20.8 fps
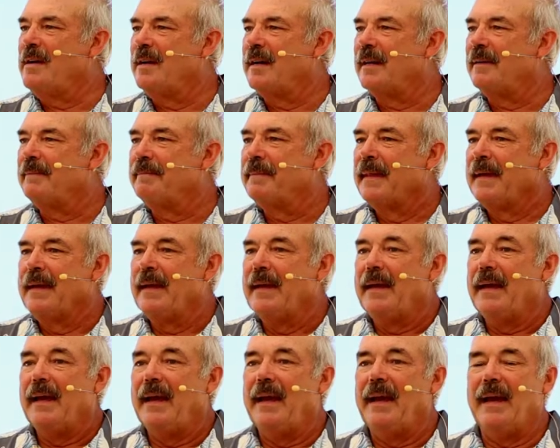on,
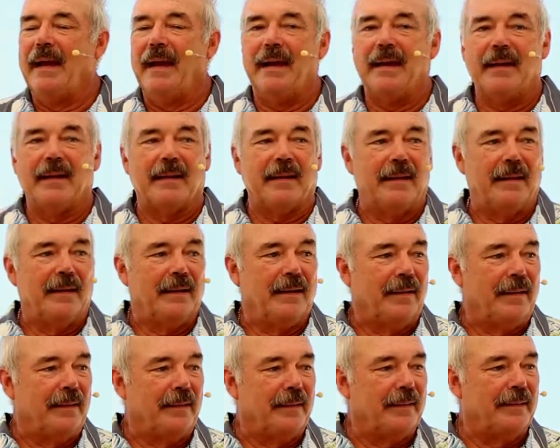and
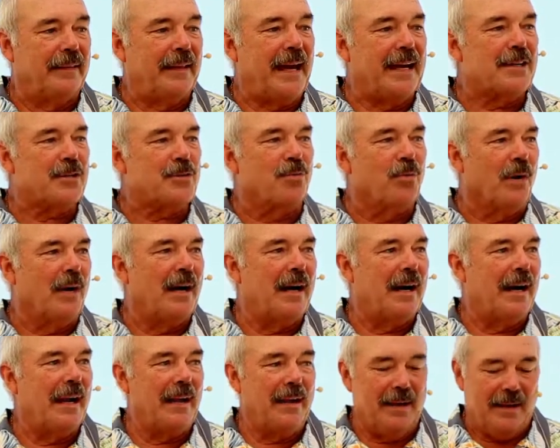that's
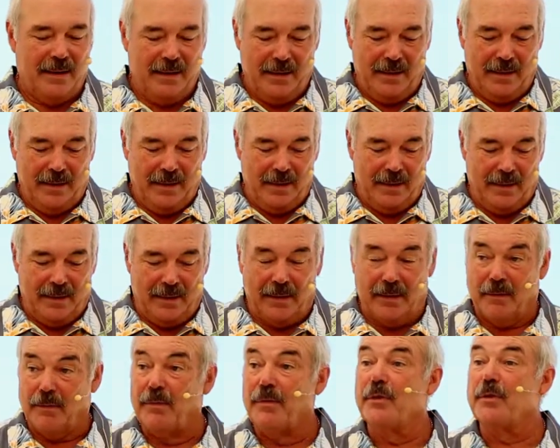why
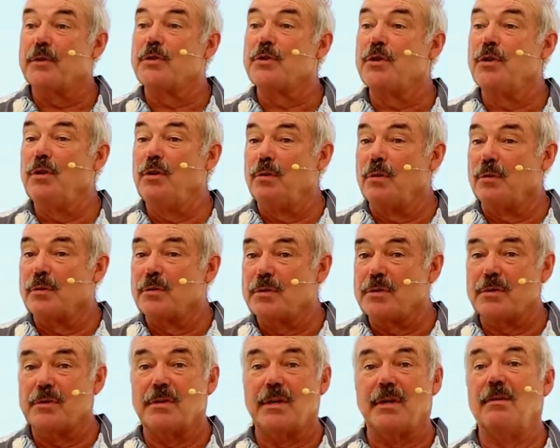uh, the
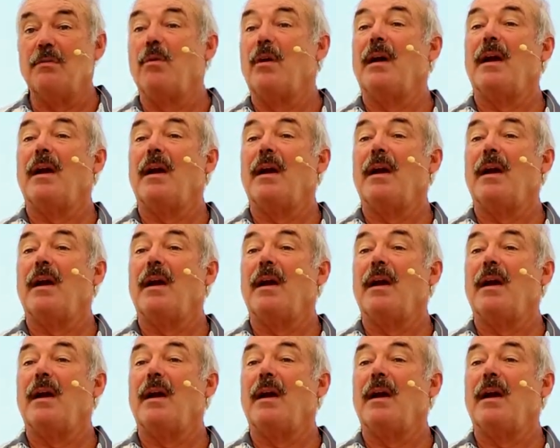Jews didn't